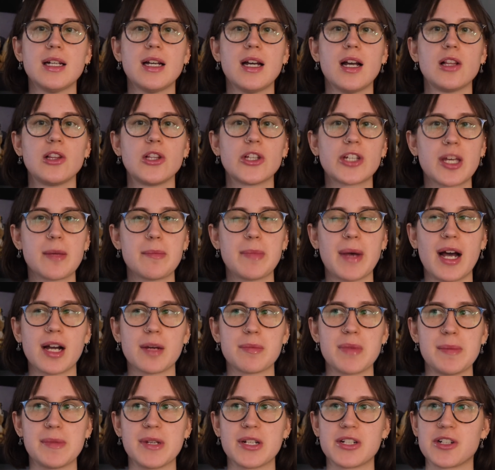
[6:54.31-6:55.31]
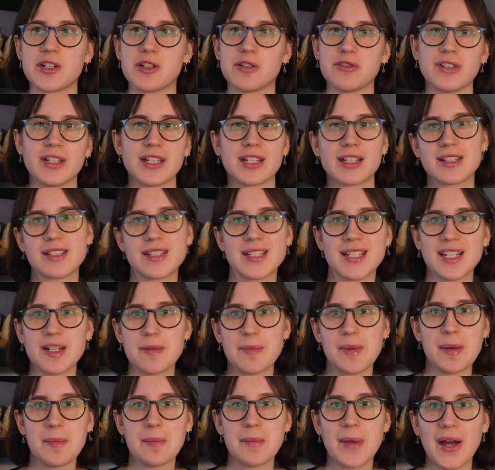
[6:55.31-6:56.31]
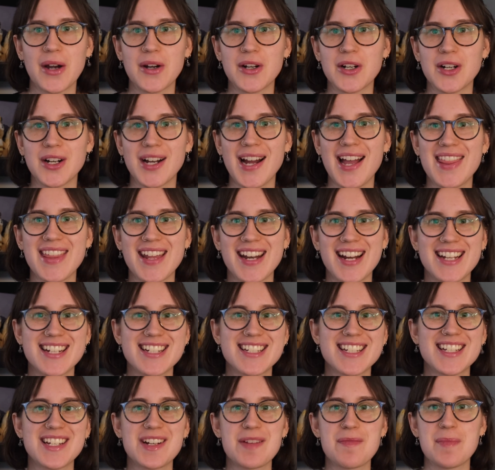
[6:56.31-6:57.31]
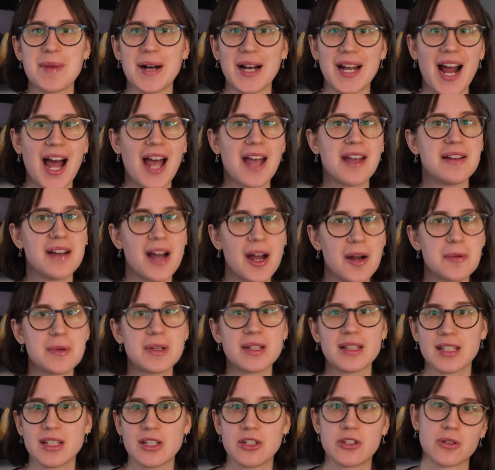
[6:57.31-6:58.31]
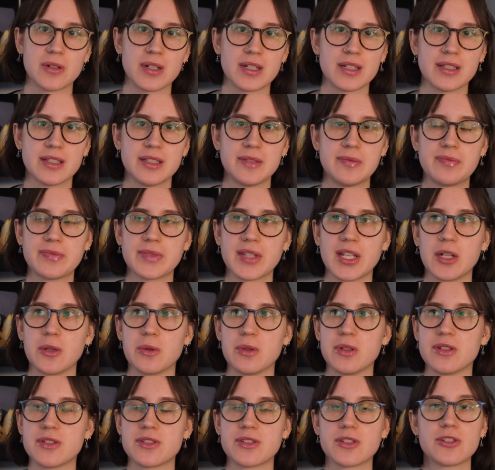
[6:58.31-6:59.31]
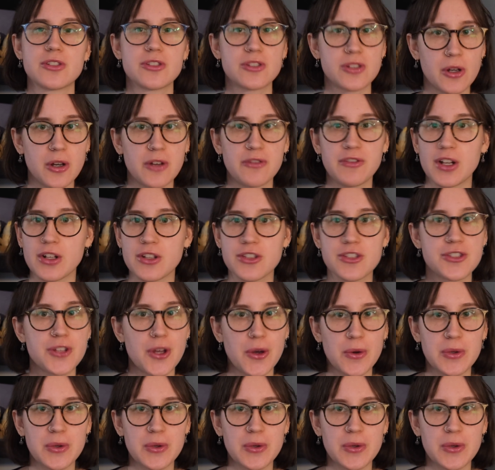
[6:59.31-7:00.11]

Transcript: looking back, maybe I should have like seen a bit better than I did, but I really enjoyed it. It felt so